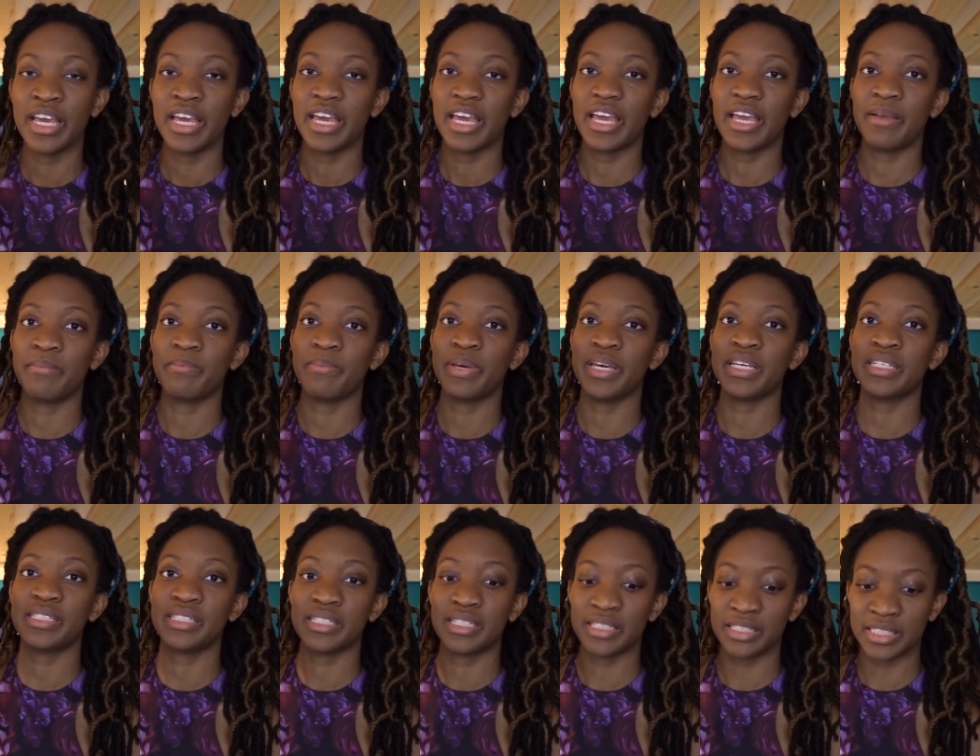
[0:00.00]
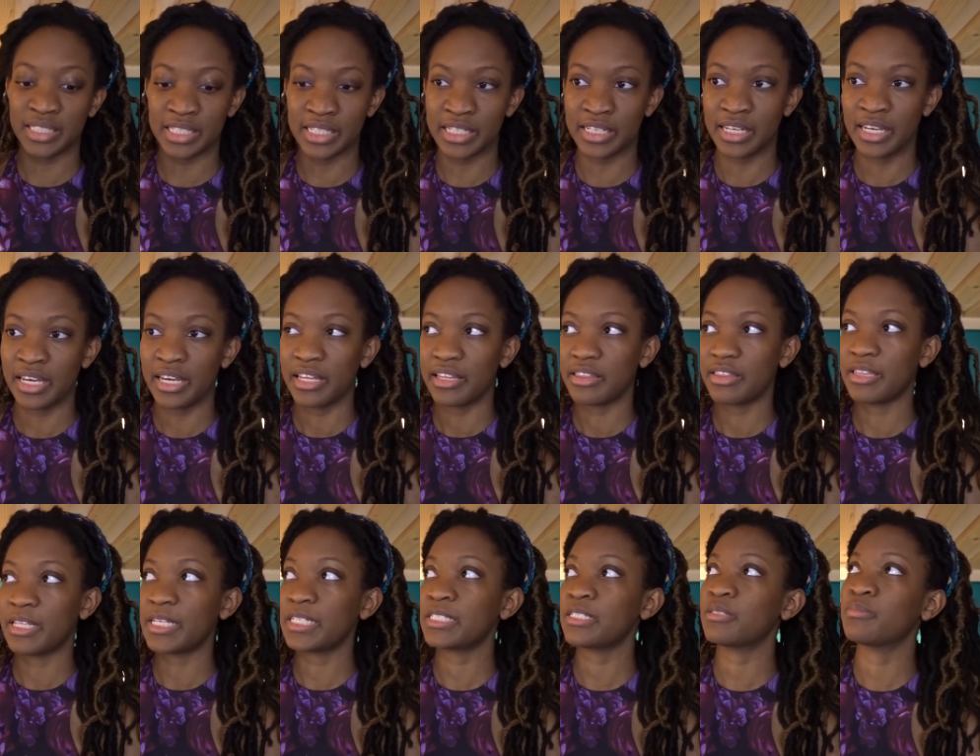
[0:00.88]
And basically,
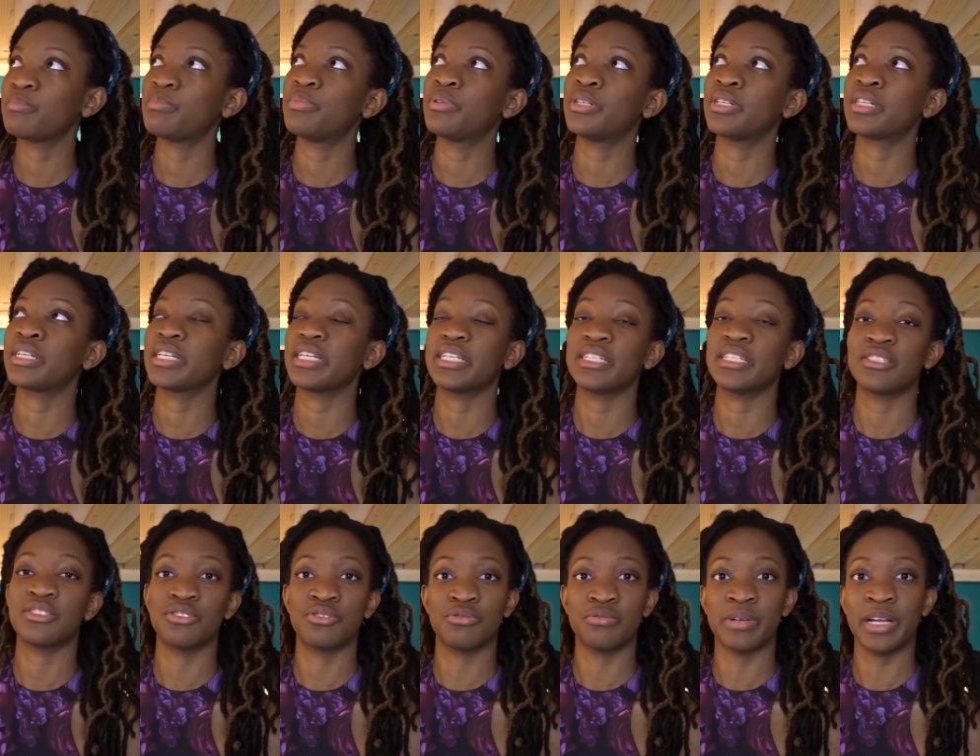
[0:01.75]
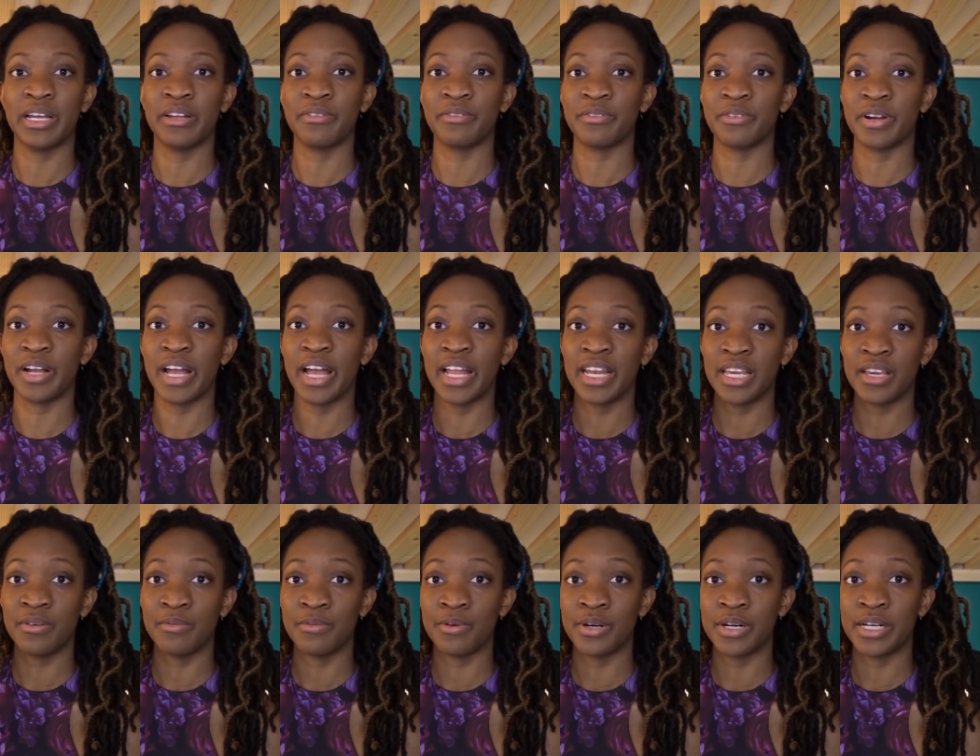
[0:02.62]
this book is great for
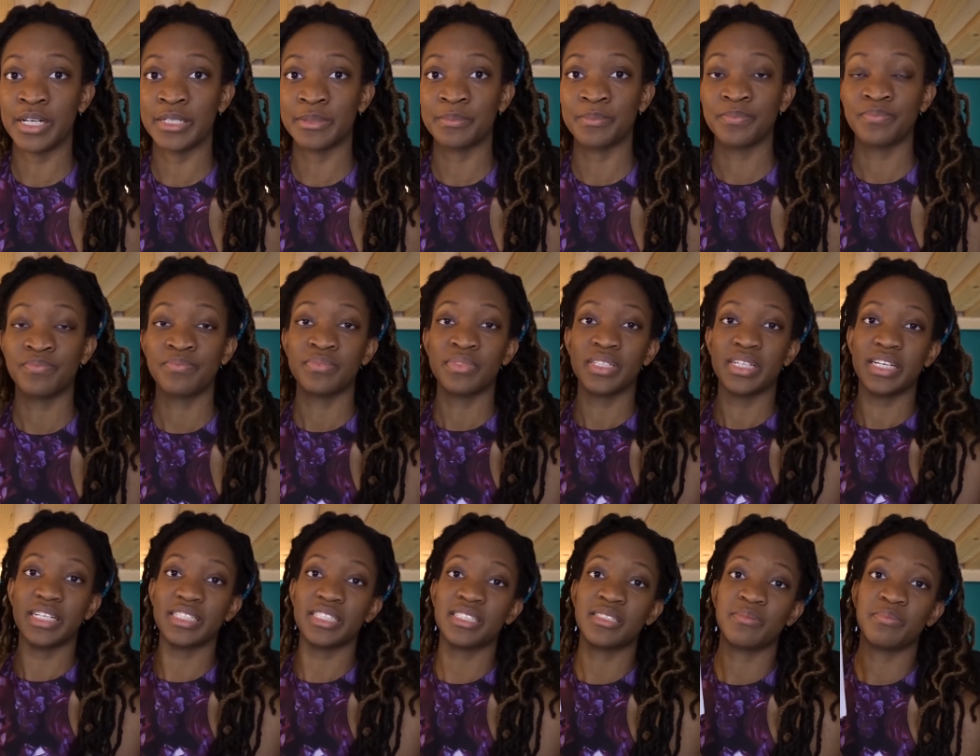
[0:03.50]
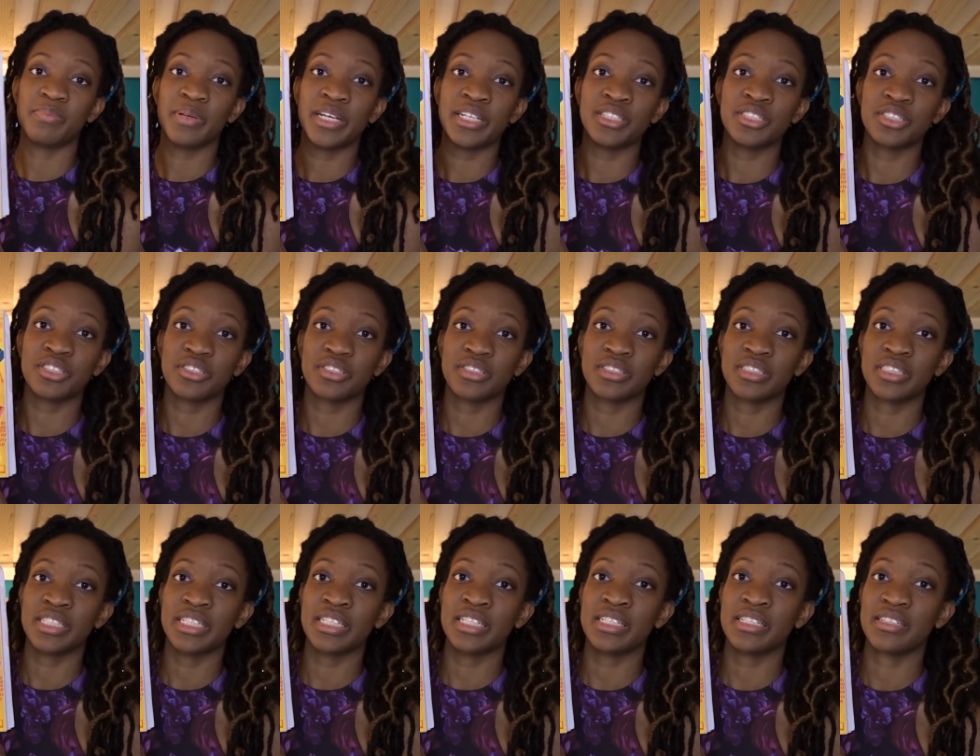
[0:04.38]
anyone,
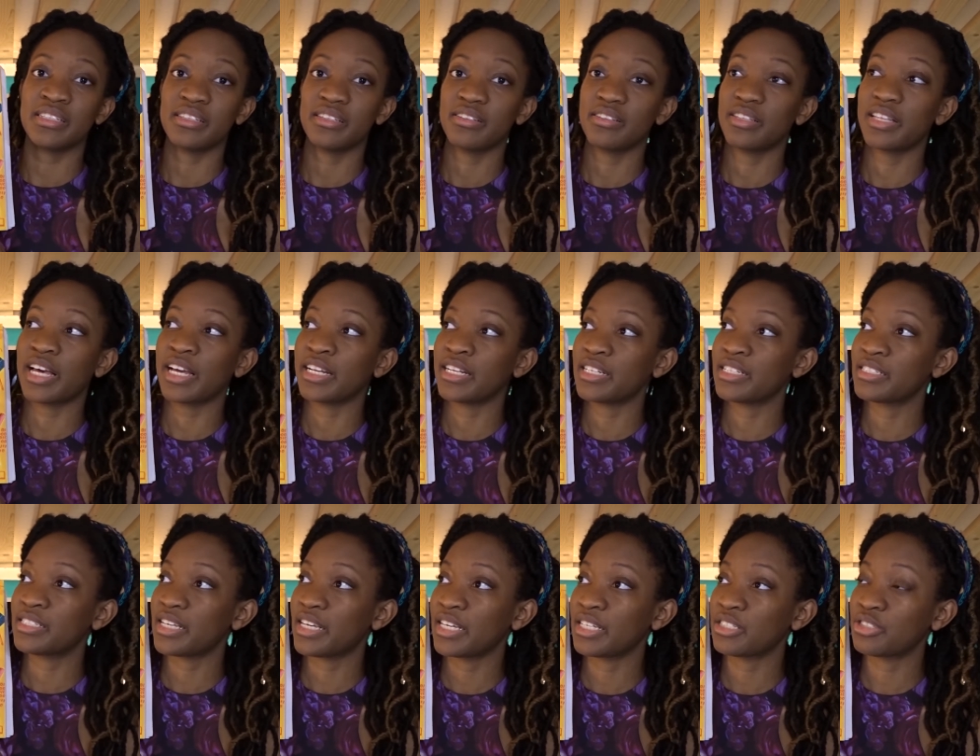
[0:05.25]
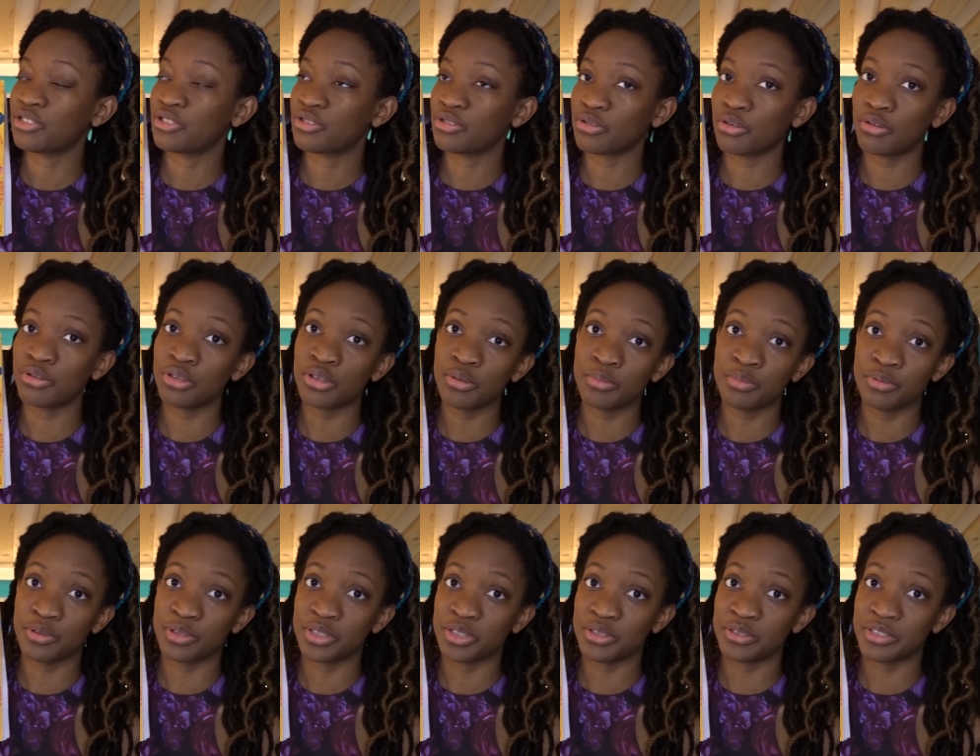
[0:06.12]
especially that is a
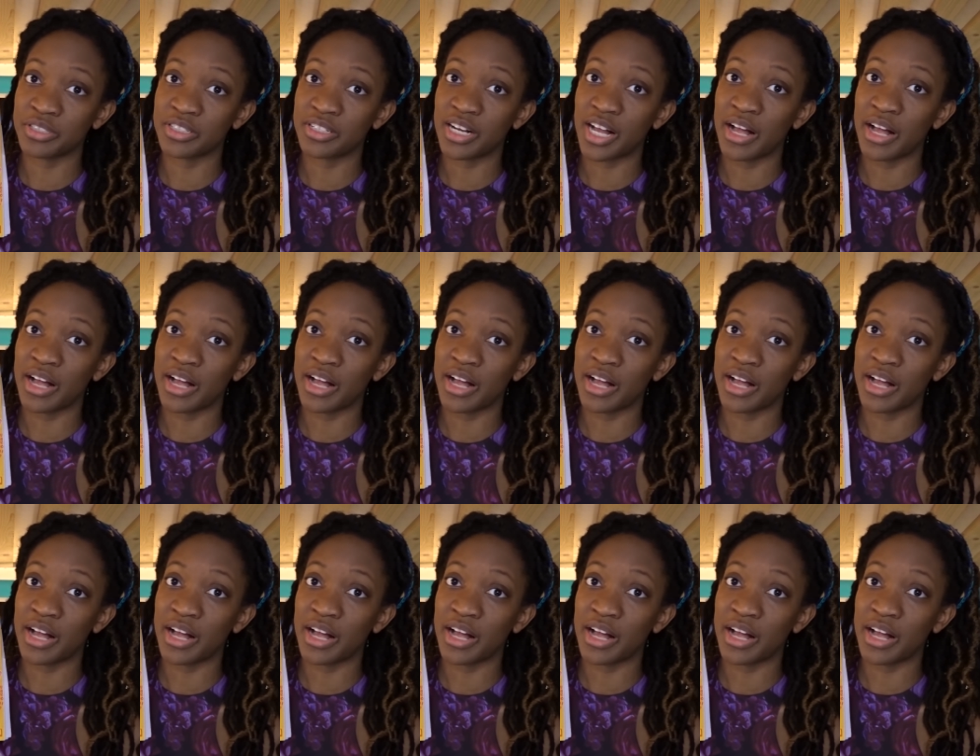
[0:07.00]
solopreneur.